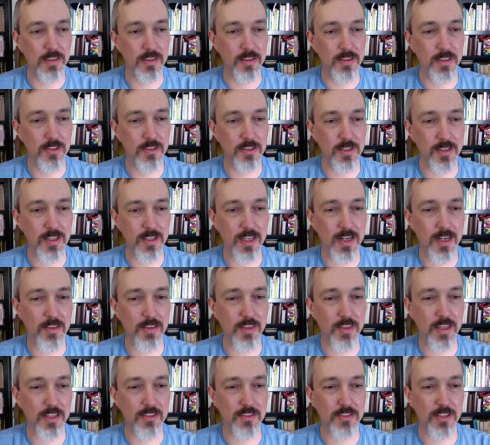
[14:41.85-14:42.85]
there's a lot of
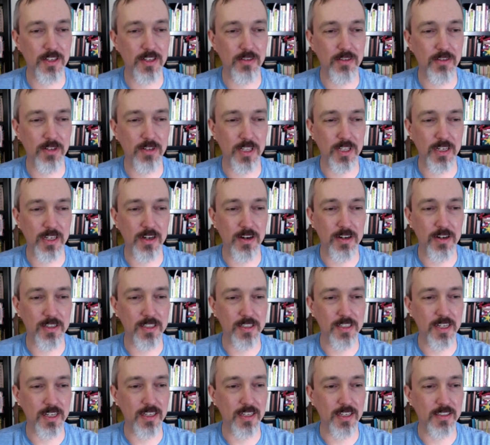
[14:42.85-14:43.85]
things that are really hard to
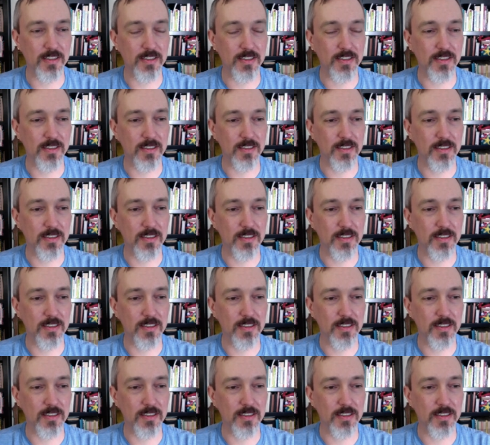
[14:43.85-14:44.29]
test.